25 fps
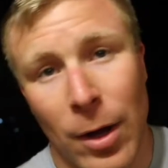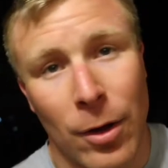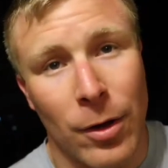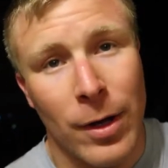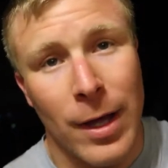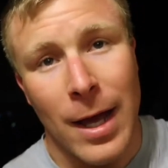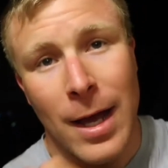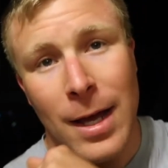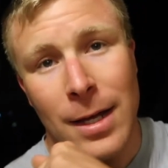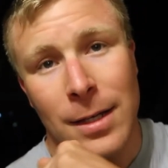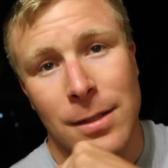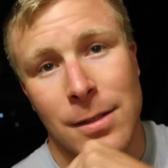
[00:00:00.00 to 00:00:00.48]
Well
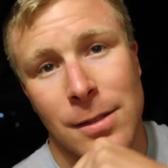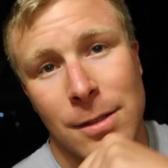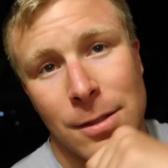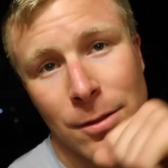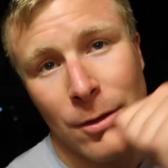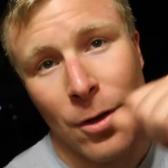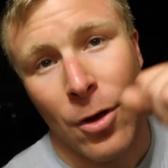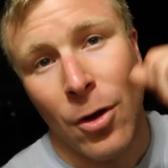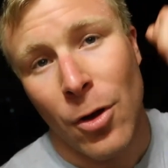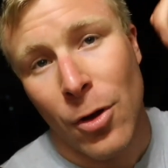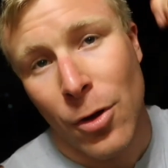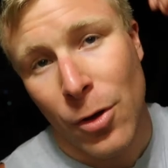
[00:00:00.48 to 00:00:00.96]

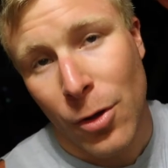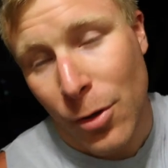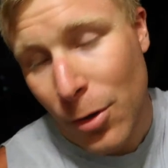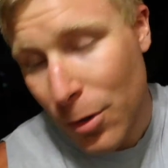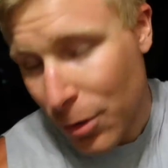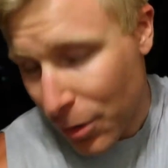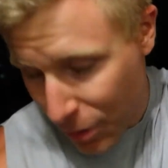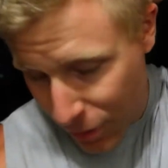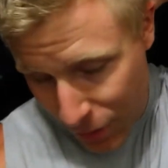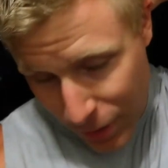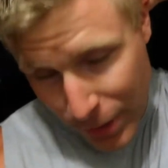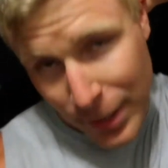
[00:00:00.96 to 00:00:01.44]
guys, all
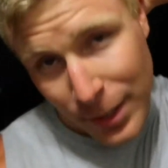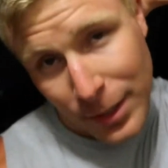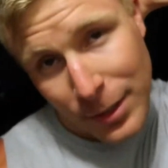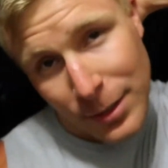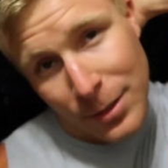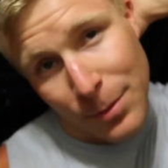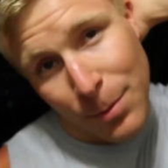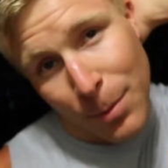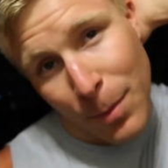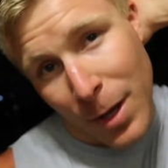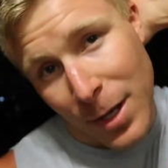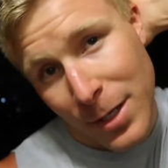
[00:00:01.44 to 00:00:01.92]
good
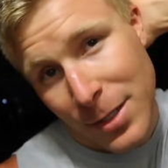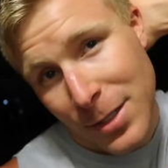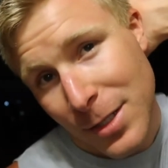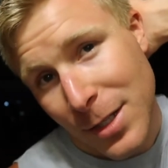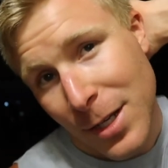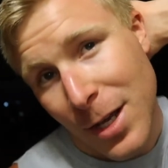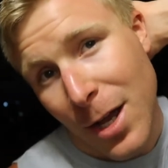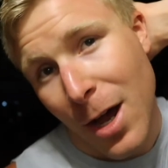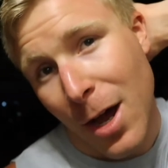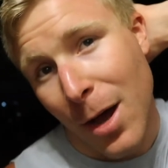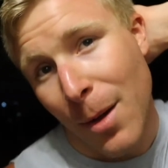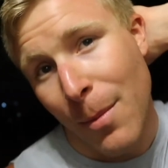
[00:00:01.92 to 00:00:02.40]
things
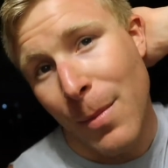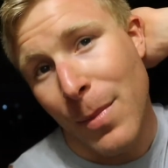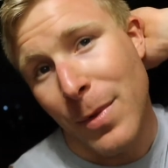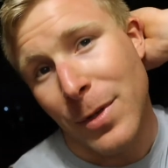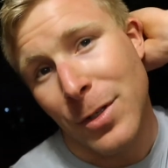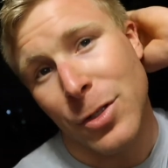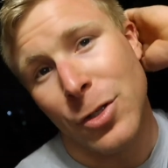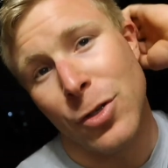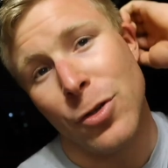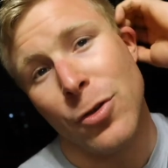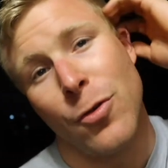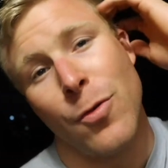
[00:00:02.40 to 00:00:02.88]
must
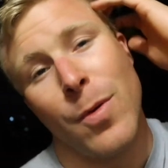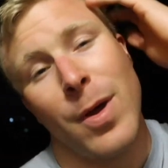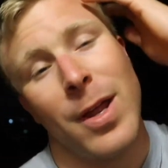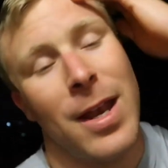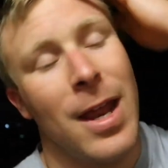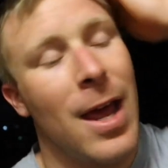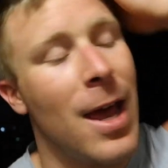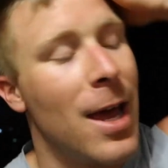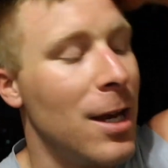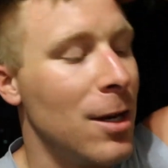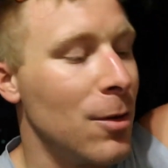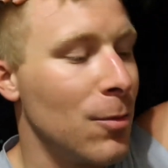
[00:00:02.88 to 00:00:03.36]
come to
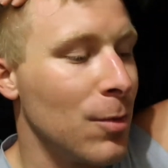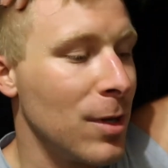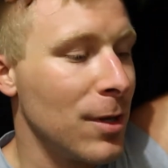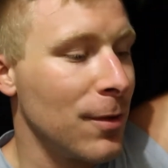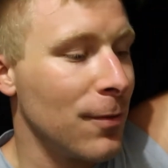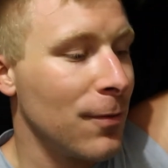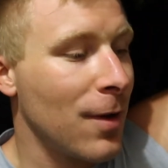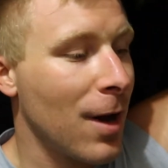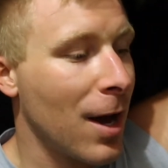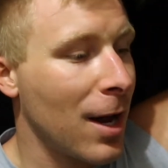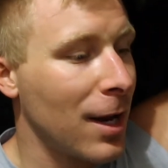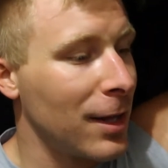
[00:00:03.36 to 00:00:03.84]
an end. We
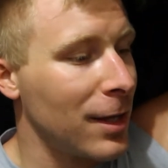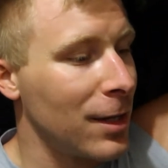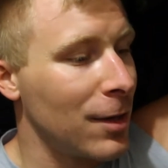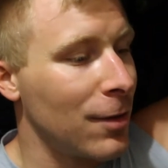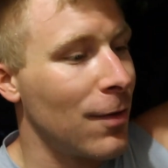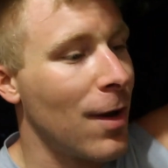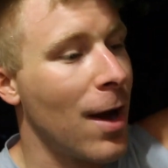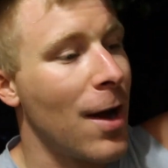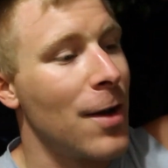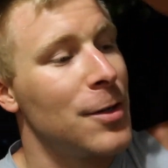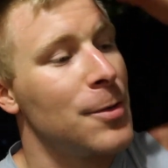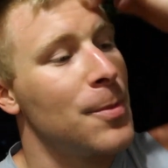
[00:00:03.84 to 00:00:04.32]
have finally
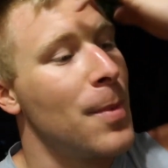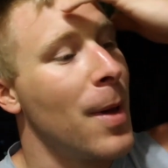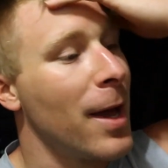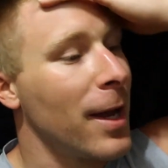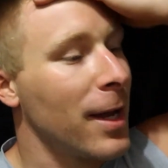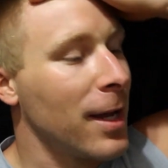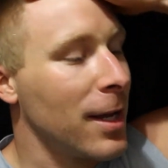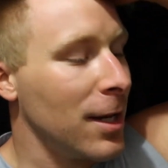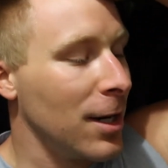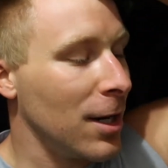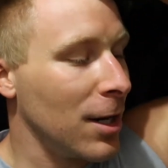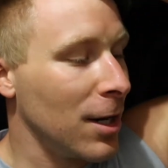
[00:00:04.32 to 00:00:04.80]
arrived
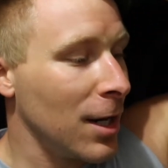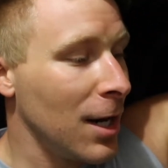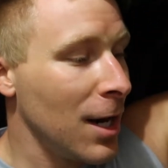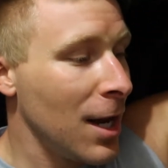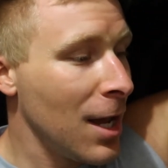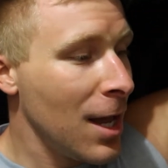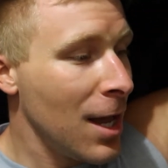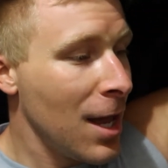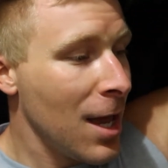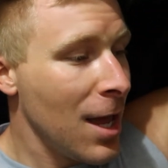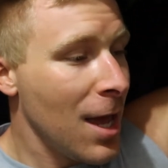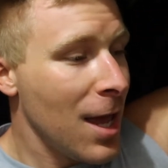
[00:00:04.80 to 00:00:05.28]
back here
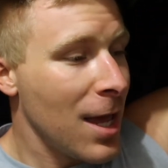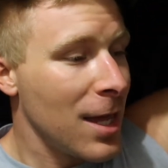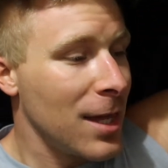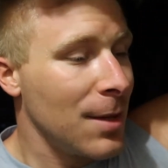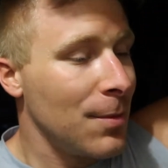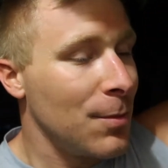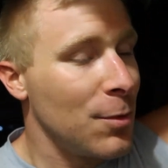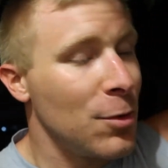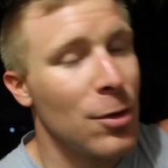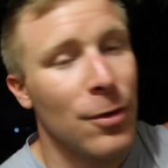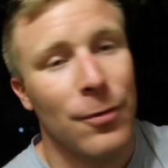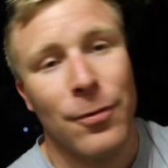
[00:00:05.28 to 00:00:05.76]
in
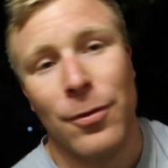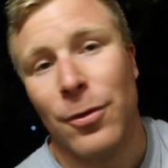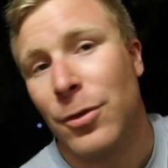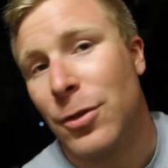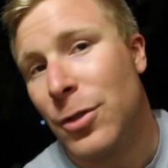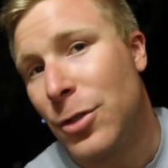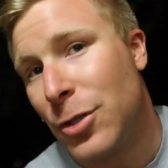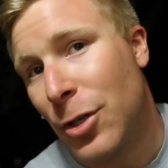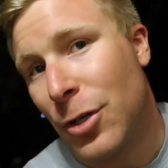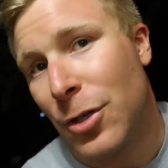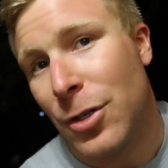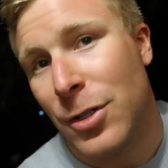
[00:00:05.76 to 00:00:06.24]
the beautiful
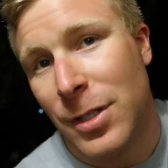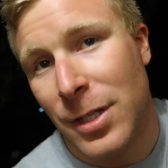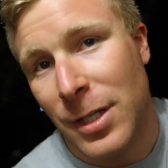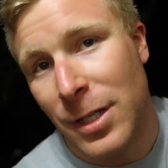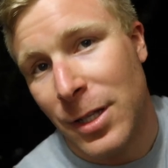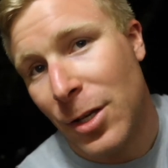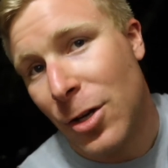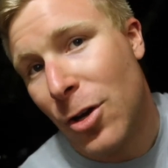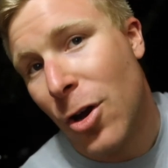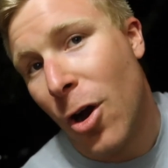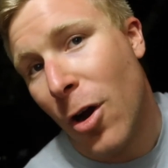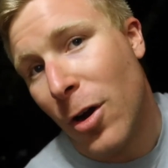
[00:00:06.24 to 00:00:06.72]
New
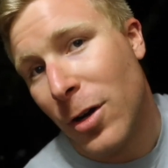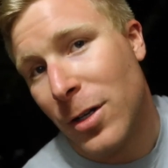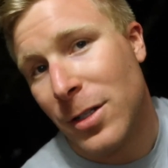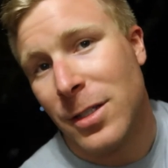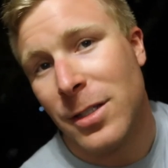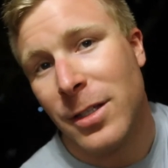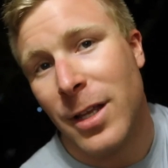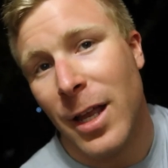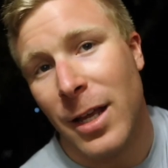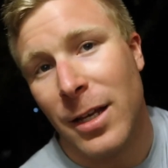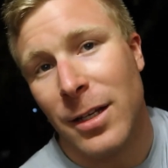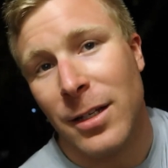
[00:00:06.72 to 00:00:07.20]
Jersey, the Garden
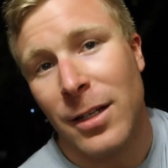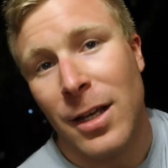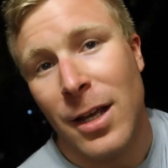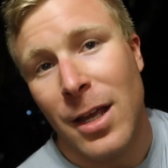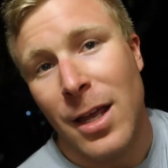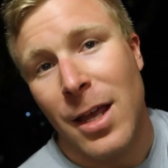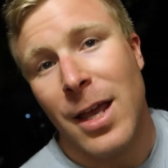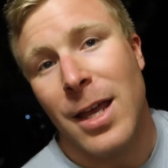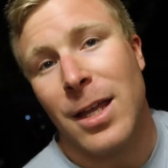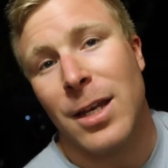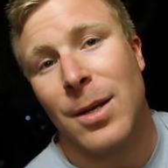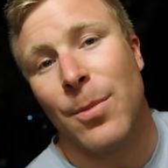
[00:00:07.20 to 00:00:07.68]
State,
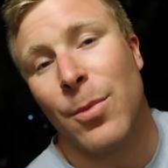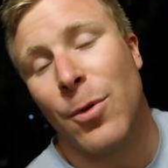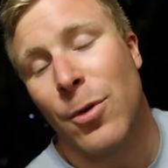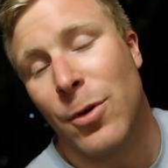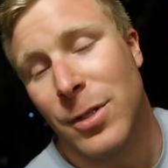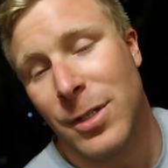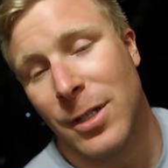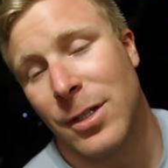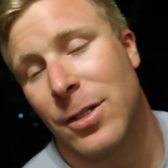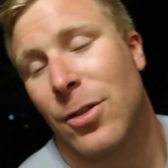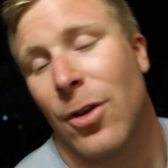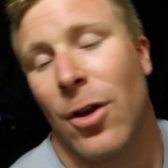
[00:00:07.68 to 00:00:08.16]
and your
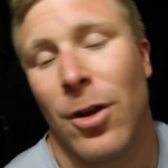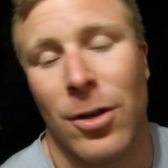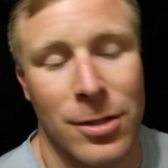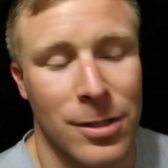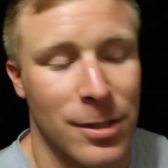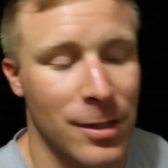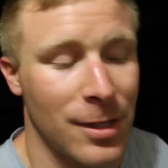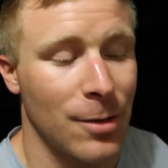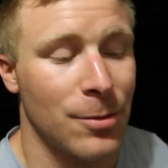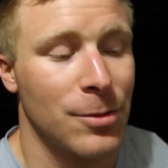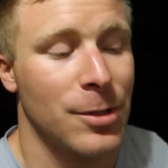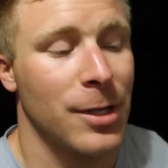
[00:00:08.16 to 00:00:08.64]
boy's
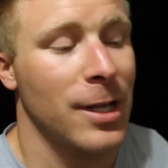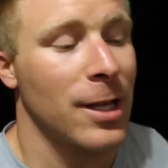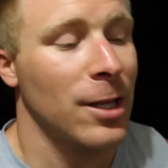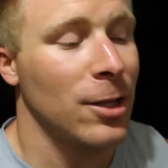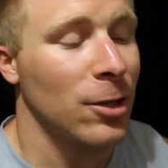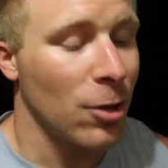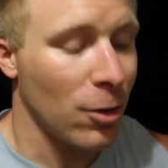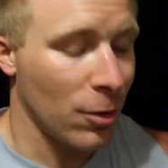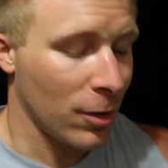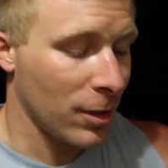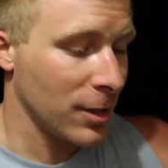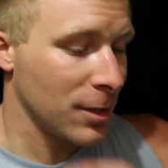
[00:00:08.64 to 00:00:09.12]
exhausted. That was like the
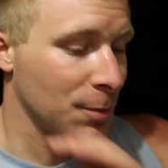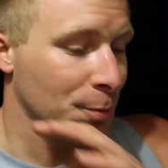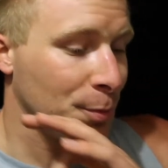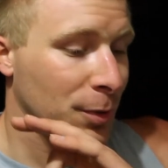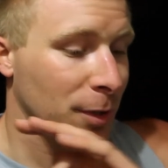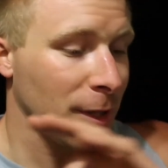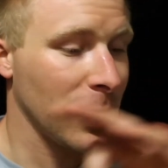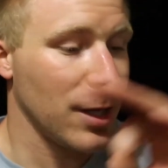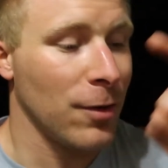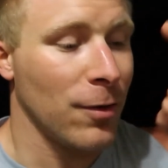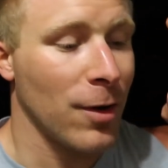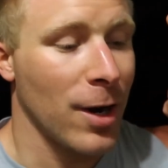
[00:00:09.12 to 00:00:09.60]
longest
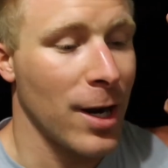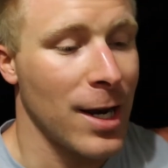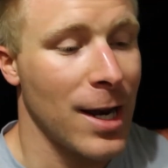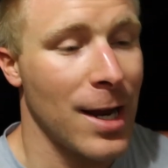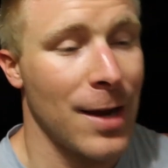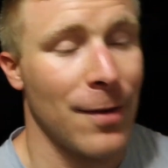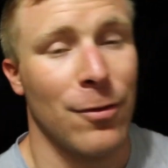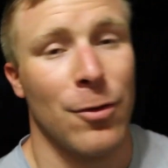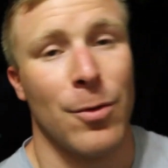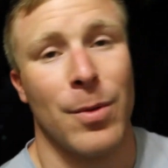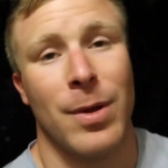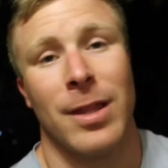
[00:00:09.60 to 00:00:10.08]
plane ride
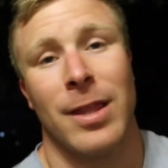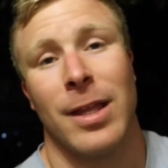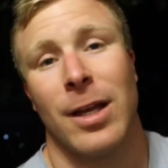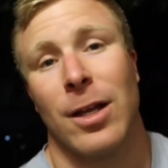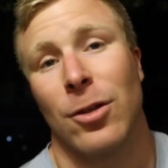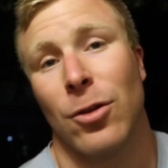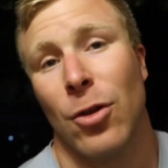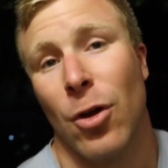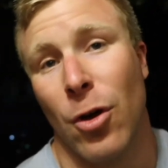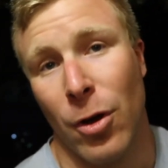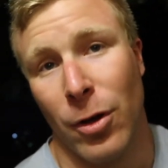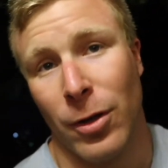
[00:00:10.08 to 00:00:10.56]
ever. We had like
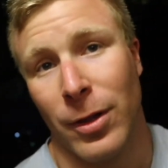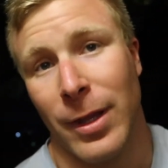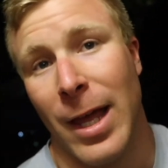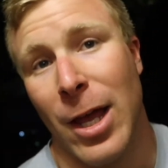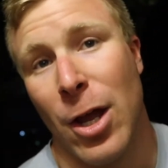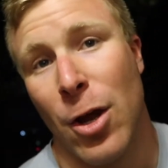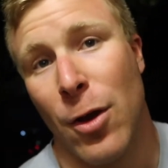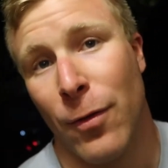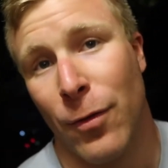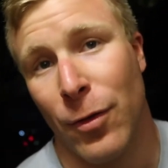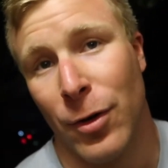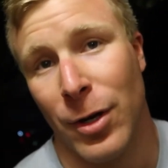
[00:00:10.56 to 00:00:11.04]
a long
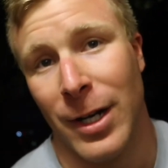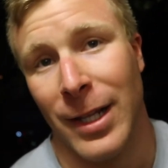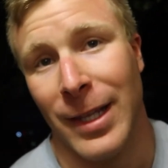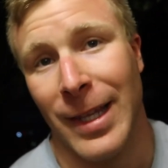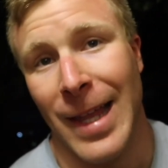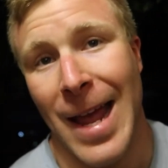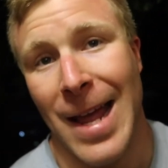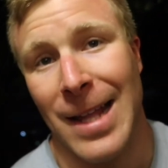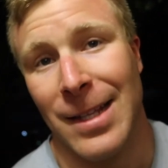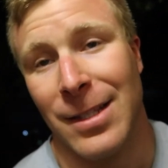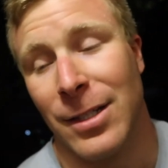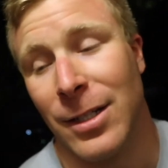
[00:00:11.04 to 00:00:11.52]
way over in
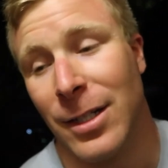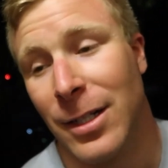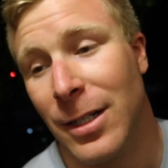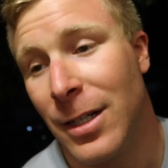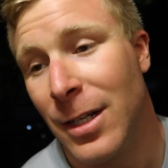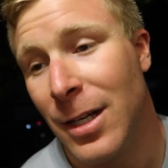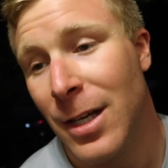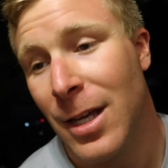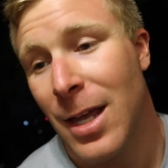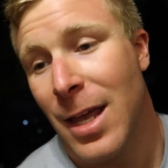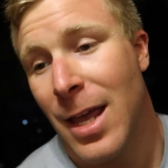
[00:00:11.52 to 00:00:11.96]
Atlanta,